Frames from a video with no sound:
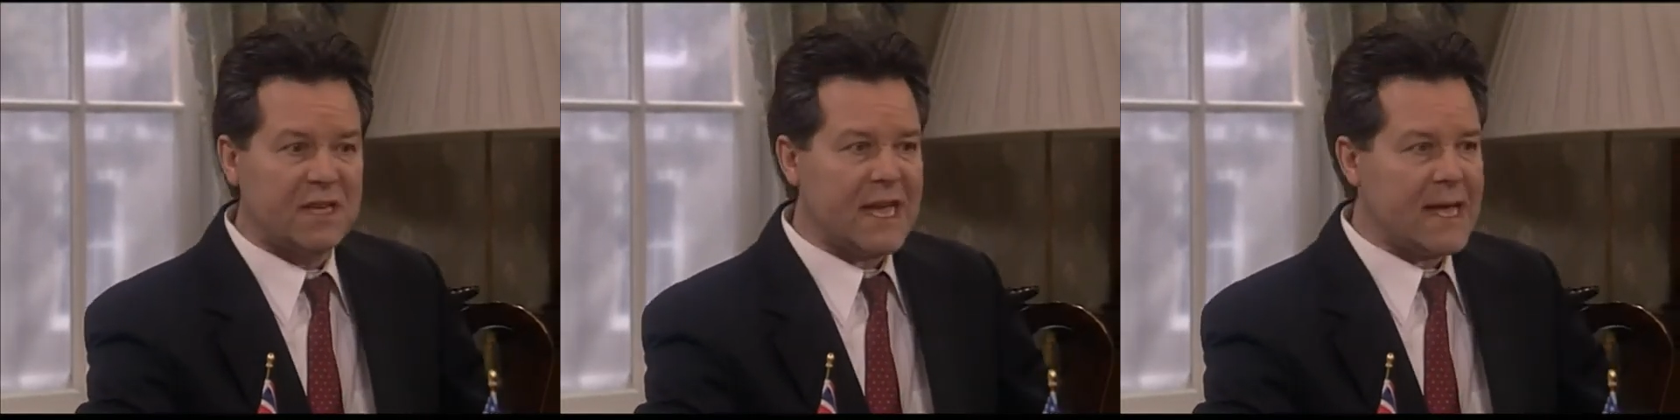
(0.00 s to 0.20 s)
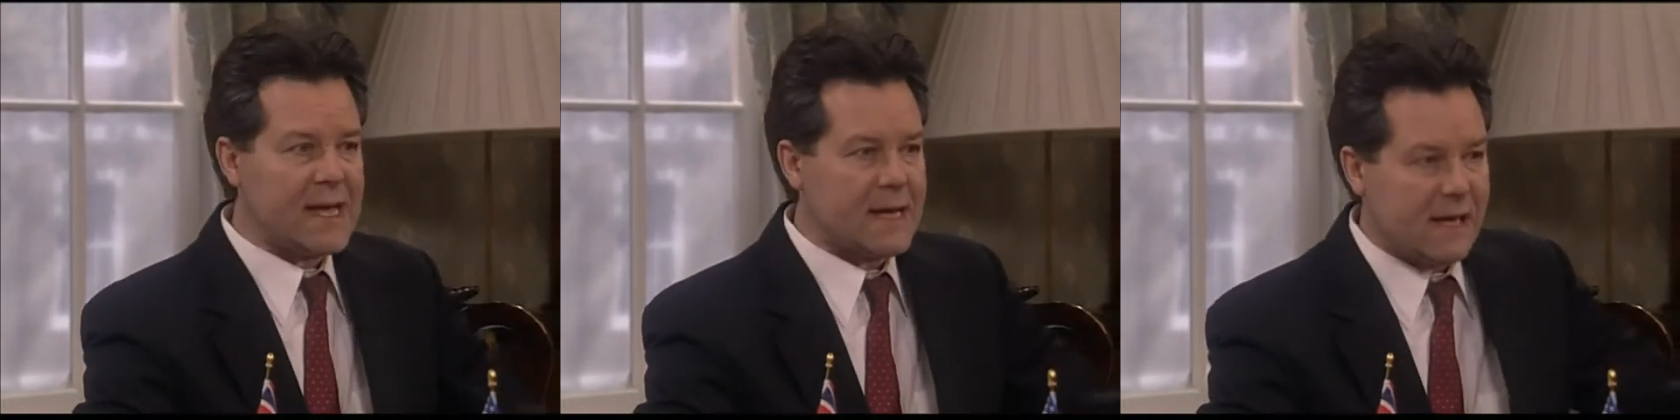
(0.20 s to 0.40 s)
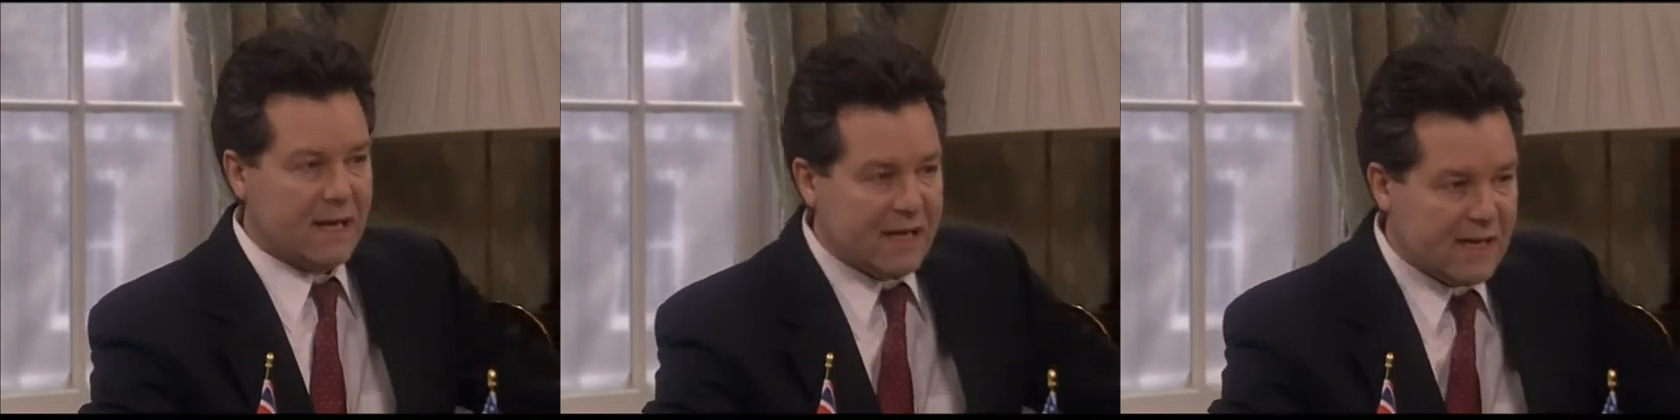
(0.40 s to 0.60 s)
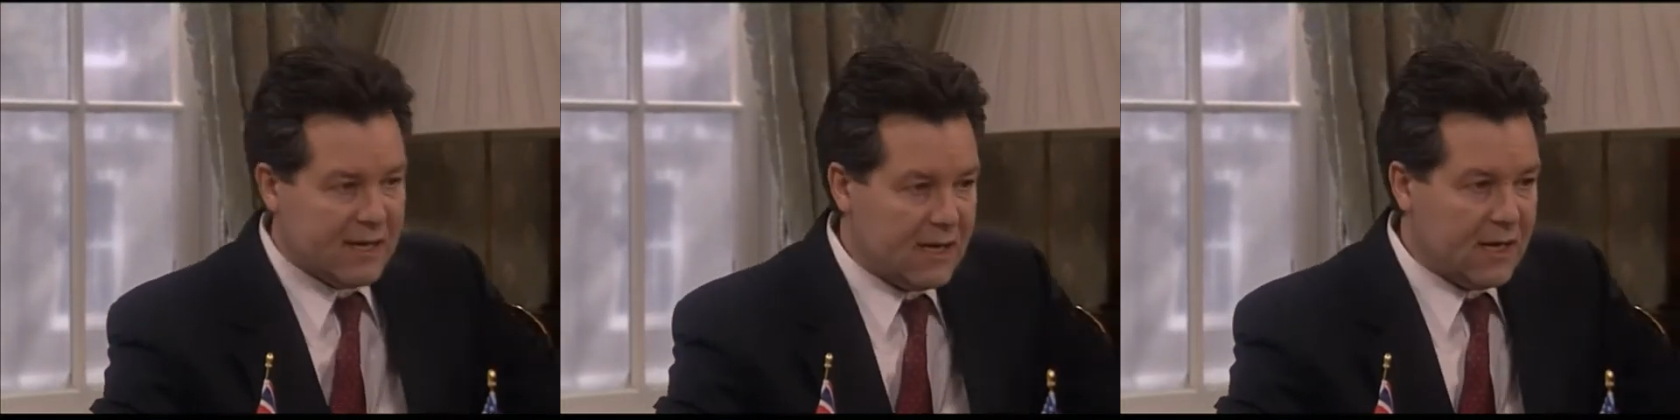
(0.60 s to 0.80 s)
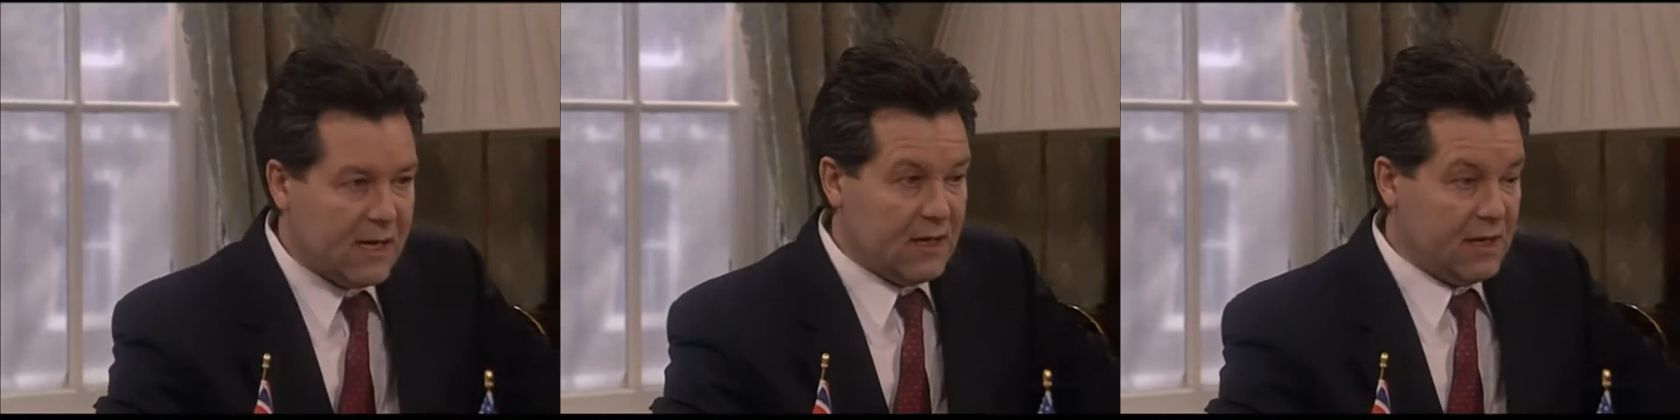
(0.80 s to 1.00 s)
dear.
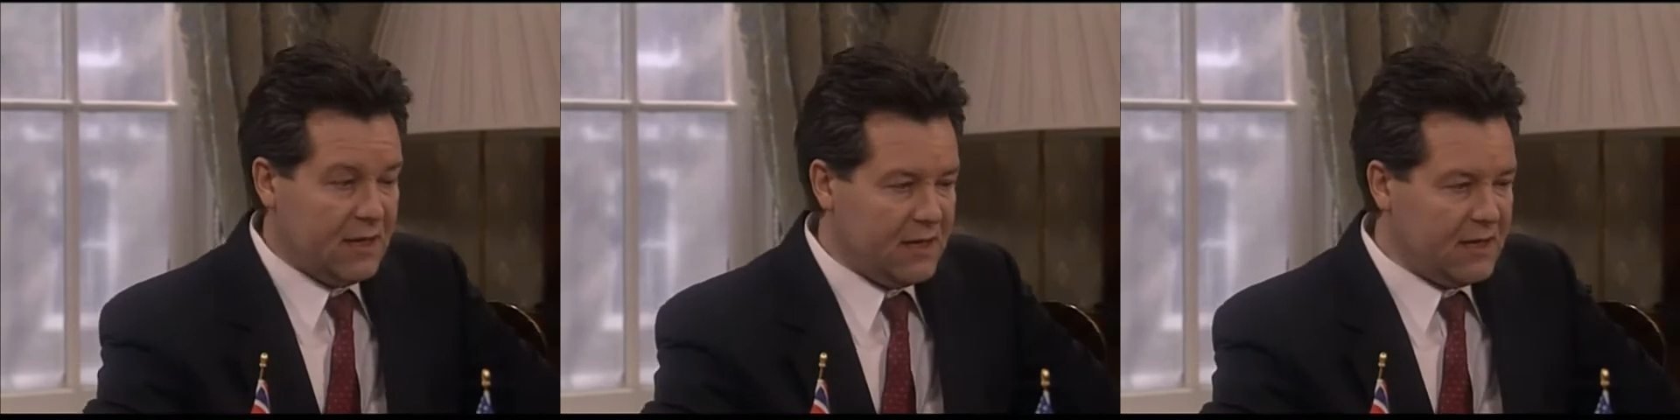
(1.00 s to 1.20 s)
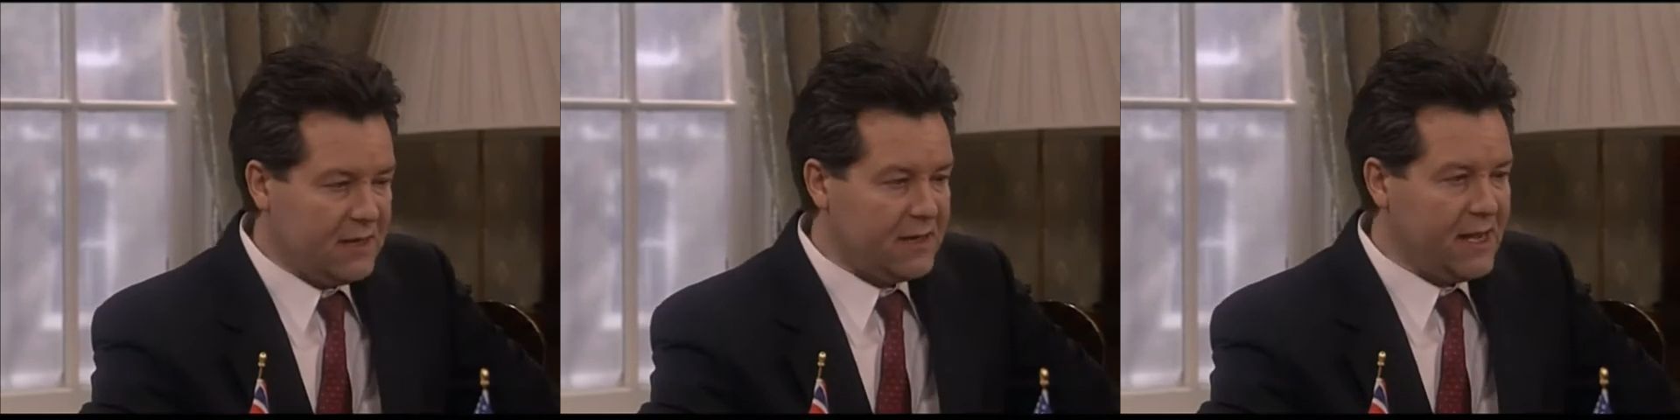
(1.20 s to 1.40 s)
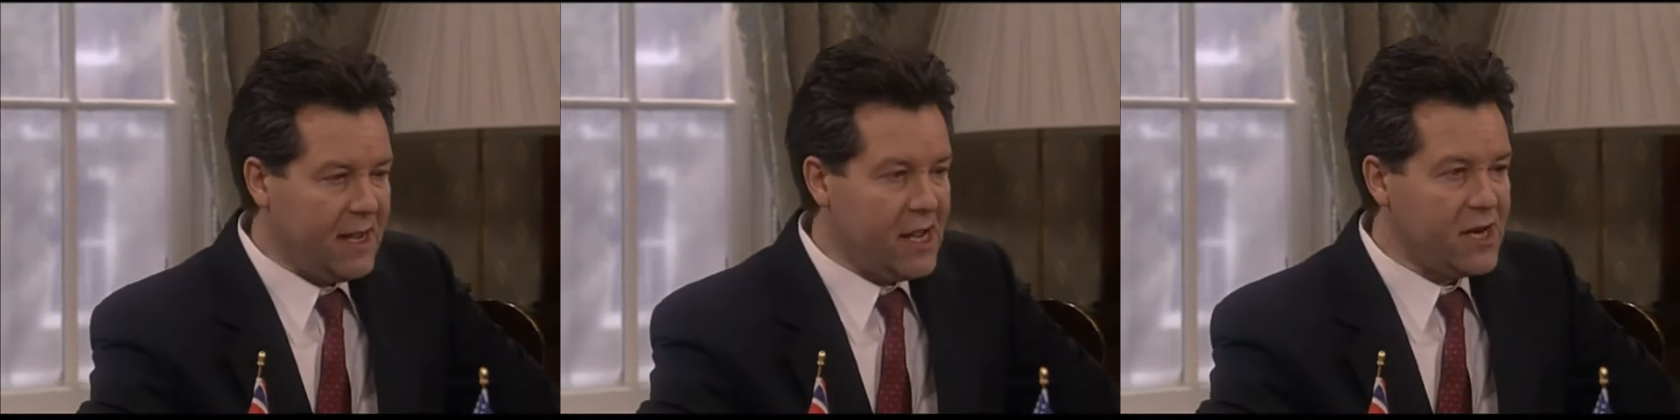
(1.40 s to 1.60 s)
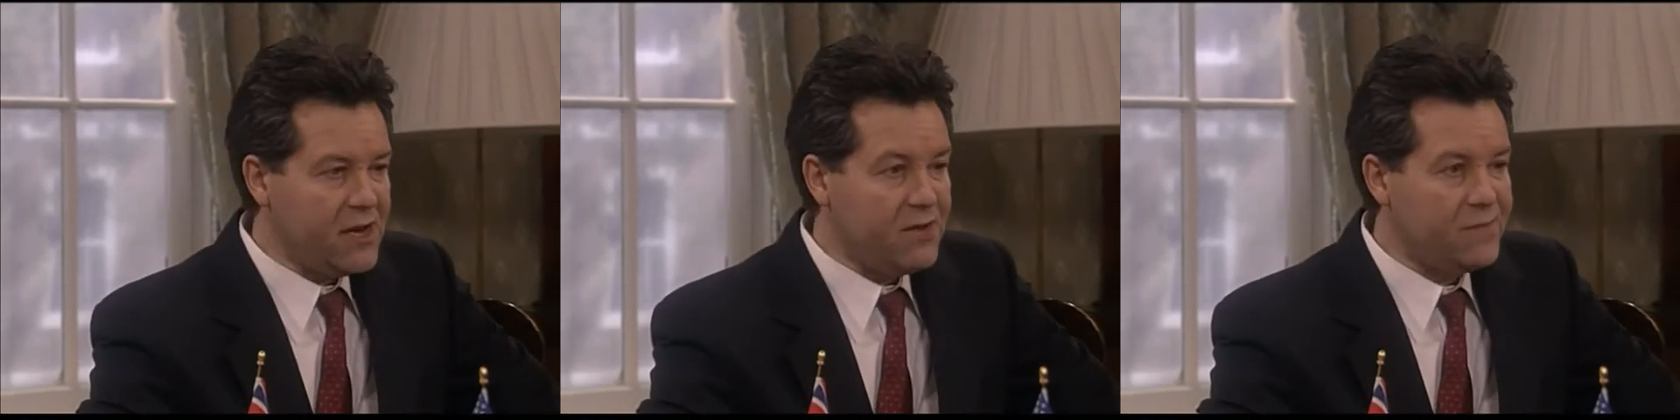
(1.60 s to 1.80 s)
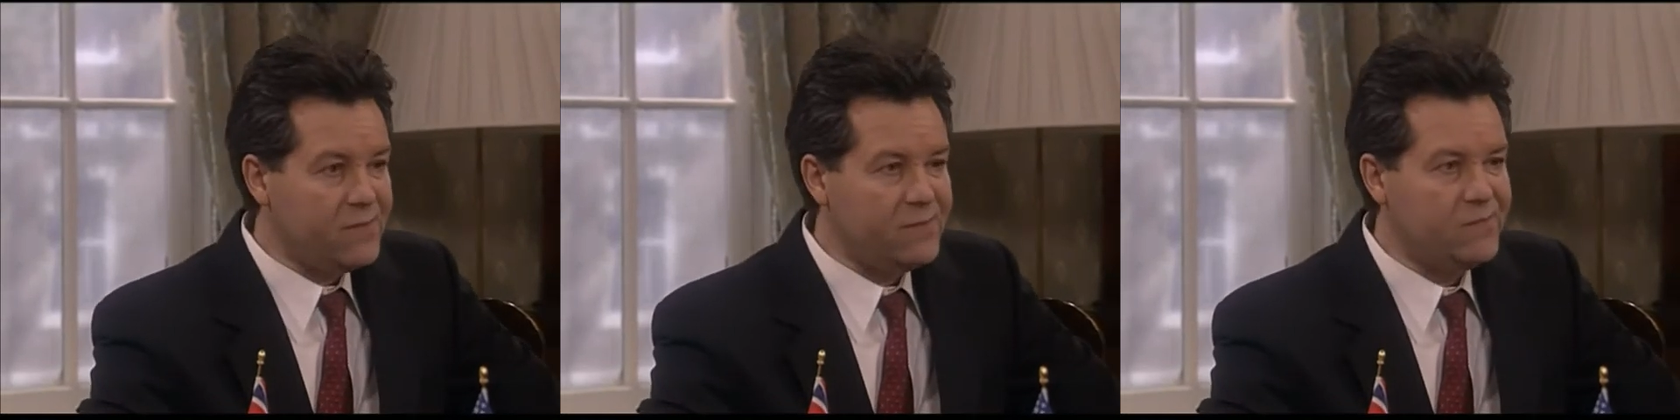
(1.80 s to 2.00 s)

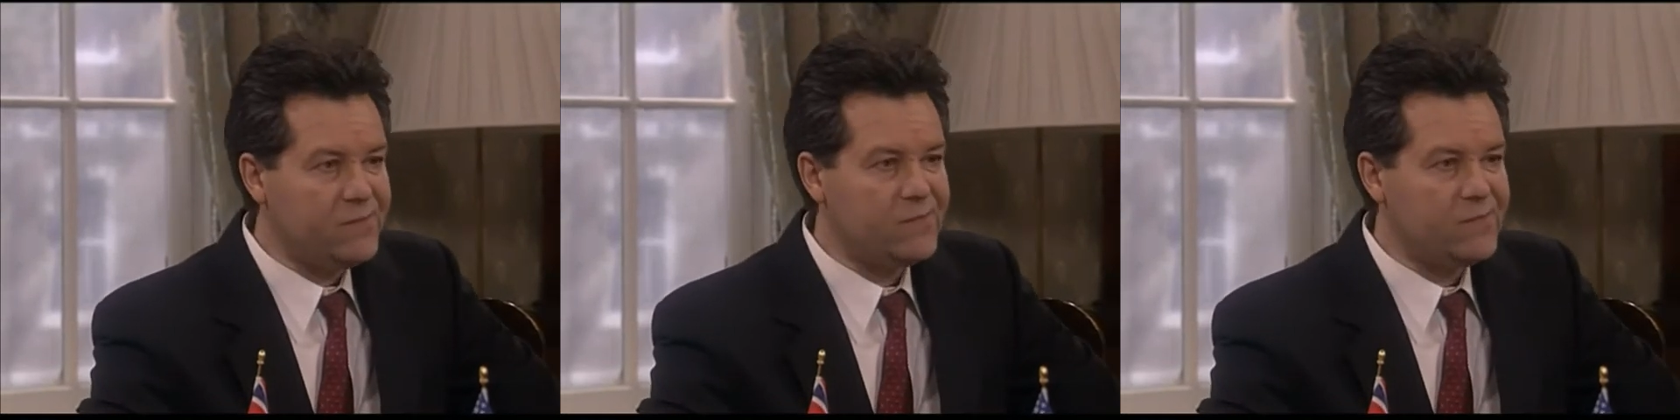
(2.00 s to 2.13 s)
Again.